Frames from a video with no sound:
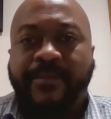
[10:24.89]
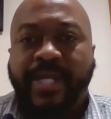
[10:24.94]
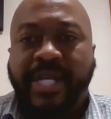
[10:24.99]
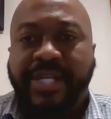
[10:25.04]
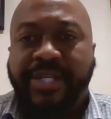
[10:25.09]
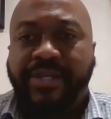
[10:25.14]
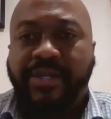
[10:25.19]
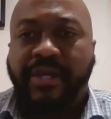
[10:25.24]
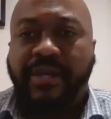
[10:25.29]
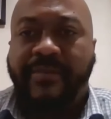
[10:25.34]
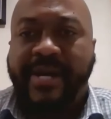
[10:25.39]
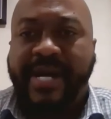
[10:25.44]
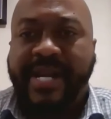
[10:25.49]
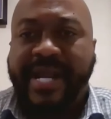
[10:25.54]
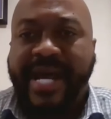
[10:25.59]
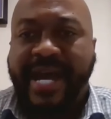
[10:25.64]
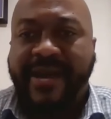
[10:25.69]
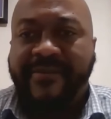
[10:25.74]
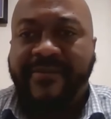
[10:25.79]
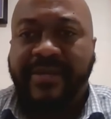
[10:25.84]
it's all about
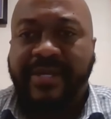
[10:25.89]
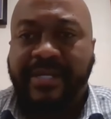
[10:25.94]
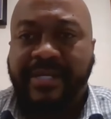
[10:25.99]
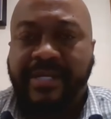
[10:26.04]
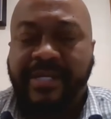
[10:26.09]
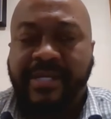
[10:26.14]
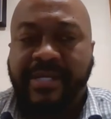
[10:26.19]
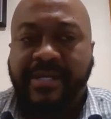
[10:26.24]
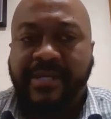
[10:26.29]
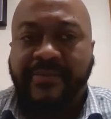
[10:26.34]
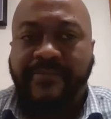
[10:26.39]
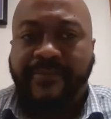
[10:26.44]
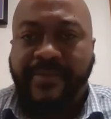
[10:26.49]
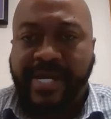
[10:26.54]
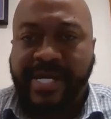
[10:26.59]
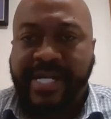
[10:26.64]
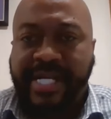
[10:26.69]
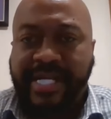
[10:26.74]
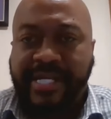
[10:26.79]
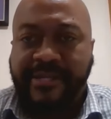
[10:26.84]
having
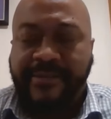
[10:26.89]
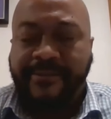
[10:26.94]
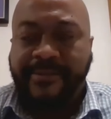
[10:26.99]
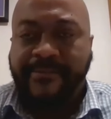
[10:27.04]
money.